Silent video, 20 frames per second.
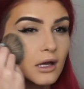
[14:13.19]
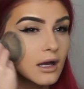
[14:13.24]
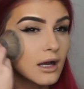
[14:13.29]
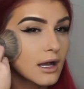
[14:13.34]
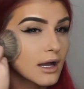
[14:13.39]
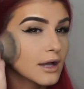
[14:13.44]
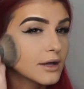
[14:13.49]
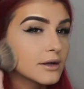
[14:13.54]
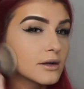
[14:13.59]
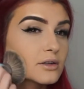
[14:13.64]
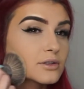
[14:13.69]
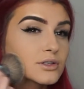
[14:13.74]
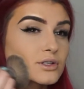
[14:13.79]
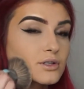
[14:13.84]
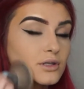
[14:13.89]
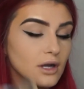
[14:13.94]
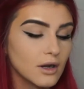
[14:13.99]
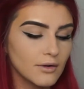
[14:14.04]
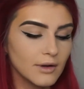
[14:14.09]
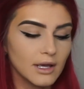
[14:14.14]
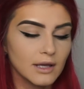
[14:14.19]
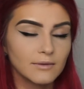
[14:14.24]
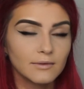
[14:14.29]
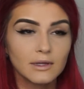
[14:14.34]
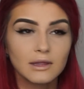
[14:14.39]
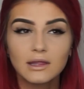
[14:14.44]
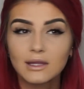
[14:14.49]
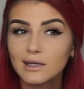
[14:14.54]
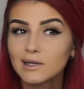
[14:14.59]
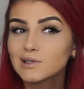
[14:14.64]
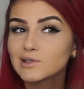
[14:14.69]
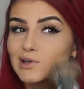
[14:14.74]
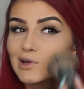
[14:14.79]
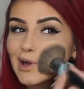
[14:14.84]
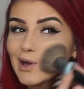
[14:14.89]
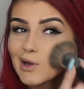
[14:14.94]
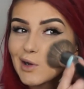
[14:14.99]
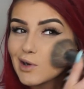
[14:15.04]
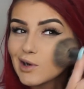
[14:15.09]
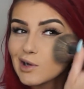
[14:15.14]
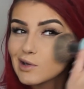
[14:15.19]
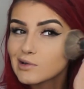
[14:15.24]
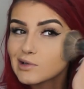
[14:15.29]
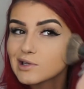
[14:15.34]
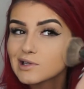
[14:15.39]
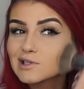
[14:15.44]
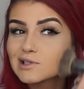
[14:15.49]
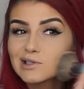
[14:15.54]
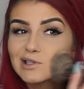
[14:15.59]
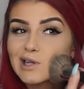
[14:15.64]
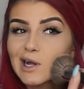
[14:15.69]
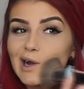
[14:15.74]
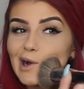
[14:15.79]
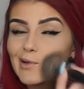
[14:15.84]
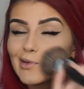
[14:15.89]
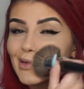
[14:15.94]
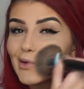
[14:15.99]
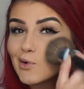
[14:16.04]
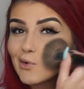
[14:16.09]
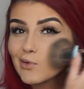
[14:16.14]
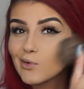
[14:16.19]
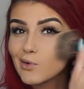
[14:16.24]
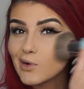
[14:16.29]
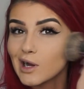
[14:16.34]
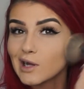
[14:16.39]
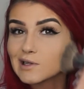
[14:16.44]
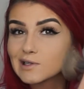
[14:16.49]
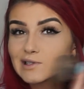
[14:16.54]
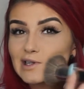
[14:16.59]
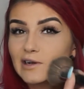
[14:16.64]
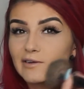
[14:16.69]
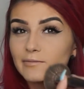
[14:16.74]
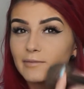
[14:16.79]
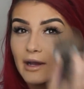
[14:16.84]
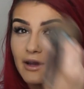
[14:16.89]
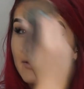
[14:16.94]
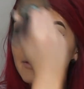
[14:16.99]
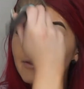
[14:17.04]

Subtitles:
And I'll just go in with this and I'll set the rest of my